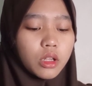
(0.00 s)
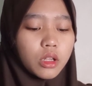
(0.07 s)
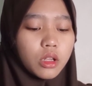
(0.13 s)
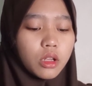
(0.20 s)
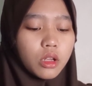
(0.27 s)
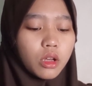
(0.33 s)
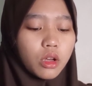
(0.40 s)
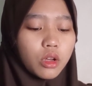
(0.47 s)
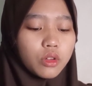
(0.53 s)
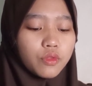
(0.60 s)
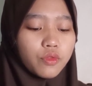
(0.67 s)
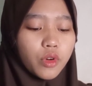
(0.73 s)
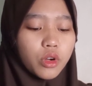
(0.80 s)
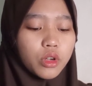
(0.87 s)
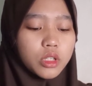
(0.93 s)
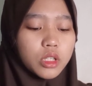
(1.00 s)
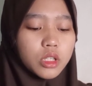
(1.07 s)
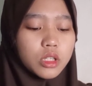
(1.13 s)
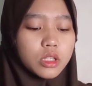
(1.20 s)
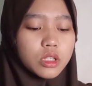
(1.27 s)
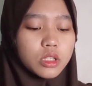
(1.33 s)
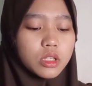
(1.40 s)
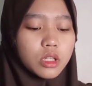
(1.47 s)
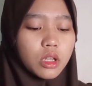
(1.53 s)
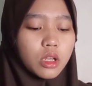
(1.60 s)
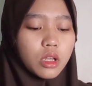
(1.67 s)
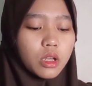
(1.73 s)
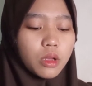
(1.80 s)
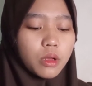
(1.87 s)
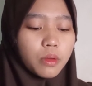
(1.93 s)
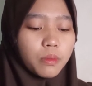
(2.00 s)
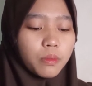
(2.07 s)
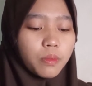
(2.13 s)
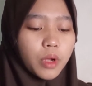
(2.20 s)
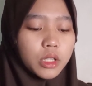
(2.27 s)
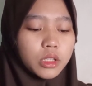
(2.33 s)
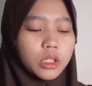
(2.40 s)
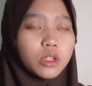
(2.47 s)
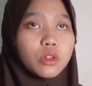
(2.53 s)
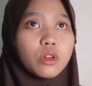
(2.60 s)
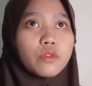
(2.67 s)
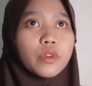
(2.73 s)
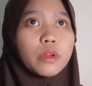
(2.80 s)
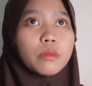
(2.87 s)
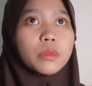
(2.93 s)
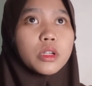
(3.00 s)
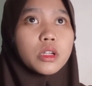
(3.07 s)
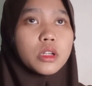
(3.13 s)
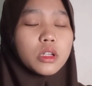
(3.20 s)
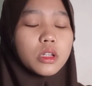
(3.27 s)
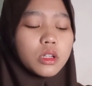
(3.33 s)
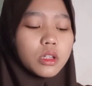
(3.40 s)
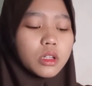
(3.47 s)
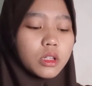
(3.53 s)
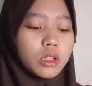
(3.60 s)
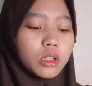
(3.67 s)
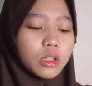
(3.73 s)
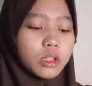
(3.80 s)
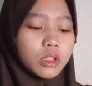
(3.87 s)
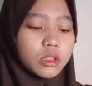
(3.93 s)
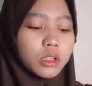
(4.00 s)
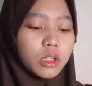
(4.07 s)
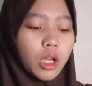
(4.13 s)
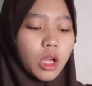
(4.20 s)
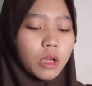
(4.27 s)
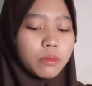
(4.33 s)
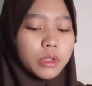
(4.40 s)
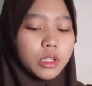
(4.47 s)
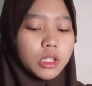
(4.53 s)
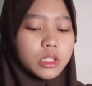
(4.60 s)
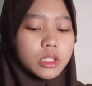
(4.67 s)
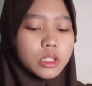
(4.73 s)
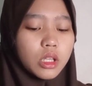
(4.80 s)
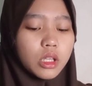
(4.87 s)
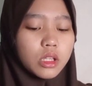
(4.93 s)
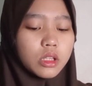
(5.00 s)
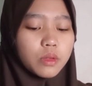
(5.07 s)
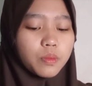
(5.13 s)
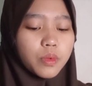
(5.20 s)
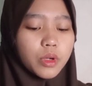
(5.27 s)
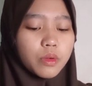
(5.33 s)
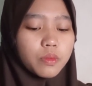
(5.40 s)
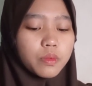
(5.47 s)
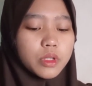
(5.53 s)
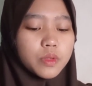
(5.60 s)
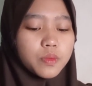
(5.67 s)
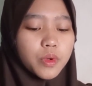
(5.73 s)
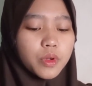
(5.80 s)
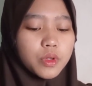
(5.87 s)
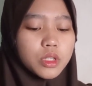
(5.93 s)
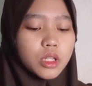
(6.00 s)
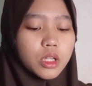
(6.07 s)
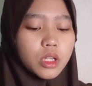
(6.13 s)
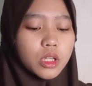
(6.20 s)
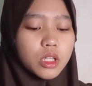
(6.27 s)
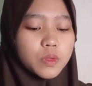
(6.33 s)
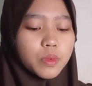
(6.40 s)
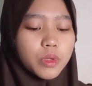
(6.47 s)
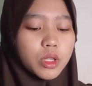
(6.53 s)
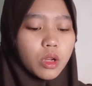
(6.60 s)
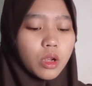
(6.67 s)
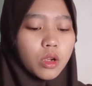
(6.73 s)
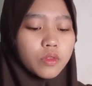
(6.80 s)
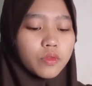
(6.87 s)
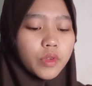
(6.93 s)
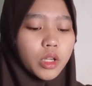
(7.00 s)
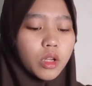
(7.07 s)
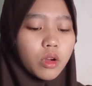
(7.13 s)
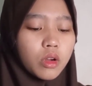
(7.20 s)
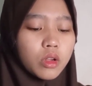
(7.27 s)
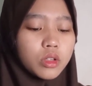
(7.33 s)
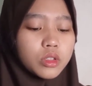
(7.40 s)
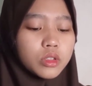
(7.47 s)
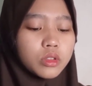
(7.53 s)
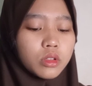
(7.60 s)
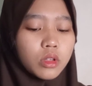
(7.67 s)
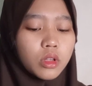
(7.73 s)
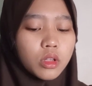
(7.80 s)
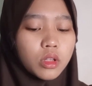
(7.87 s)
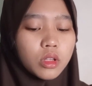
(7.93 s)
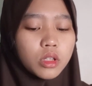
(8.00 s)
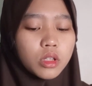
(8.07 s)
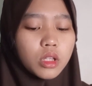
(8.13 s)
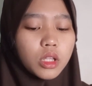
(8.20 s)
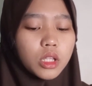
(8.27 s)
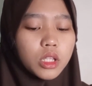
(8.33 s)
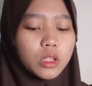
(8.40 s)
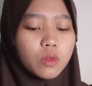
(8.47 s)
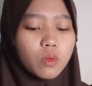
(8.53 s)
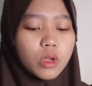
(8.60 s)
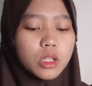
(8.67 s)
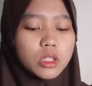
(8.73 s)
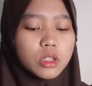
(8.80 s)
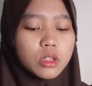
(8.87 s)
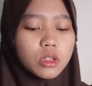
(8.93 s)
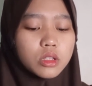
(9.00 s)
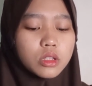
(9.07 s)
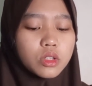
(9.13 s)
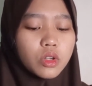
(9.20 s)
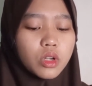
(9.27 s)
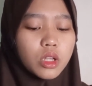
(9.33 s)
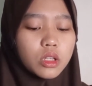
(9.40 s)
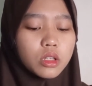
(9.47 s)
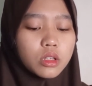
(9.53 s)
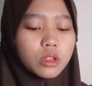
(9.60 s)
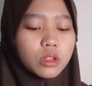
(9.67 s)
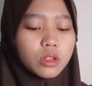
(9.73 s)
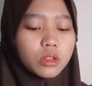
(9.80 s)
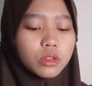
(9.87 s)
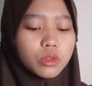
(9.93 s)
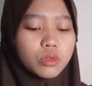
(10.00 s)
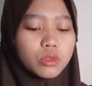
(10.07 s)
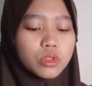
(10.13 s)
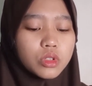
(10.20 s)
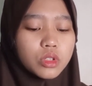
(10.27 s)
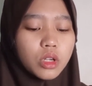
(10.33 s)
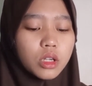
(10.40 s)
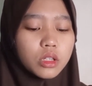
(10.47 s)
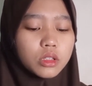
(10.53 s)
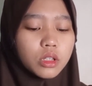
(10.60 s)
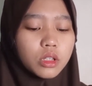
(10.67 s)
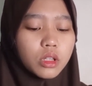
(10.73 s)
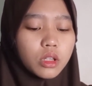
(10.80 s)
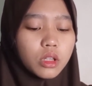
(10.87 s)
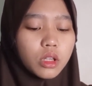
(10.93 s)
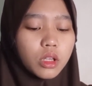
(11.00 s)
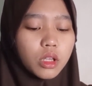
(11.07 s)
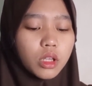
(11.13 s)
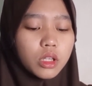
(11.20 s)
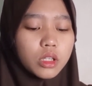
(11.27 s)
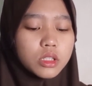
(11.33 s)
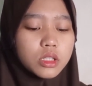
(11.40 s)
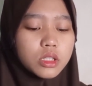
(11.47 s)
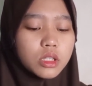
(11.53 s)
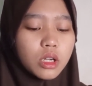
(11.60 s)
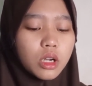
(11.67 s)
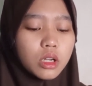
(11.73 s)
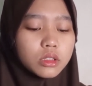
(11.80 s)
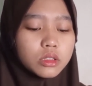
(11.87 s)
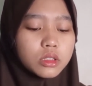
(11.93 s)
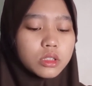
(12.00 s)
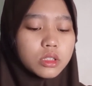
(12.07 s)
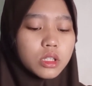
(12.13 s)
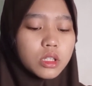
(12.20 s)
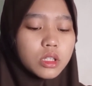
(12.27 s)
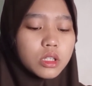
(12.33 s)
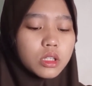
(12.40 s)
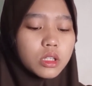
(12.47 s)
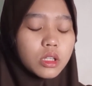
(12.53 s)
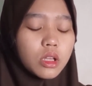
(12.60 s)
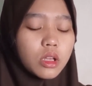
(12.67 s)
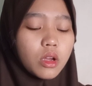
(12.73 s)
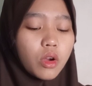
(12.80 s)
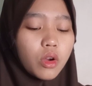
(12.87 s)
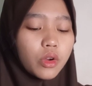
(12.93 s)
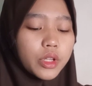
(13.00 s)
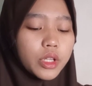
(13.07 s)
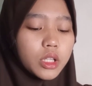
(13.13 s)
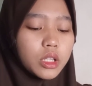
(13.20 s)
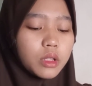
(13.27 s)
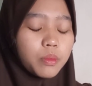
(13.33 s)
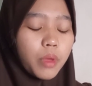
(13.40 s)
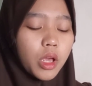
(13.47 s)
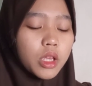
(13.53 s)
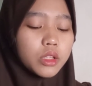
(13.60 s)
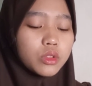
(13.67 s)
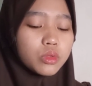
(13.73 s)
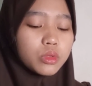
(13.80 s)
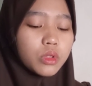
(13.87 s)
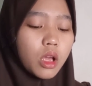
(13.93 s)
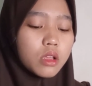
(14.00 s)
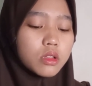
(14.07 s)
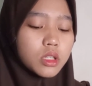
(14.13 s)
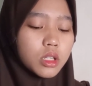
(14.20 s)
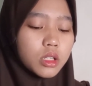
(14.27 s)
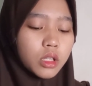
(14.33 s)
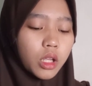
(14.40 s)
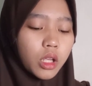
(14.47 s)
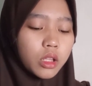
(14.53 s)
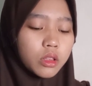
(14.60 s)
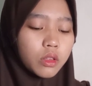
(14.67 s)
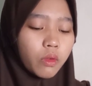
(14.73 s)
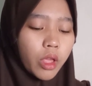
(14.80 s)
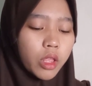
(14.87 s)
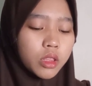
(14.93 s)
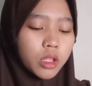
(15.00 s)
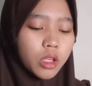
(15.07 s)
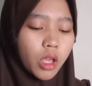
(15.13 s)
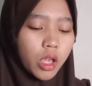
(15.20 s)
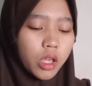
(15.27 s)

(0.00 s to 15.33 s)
on for years, but in November, the company said the purpose project has been off and on. It was on a track to start extracting oil by 2028,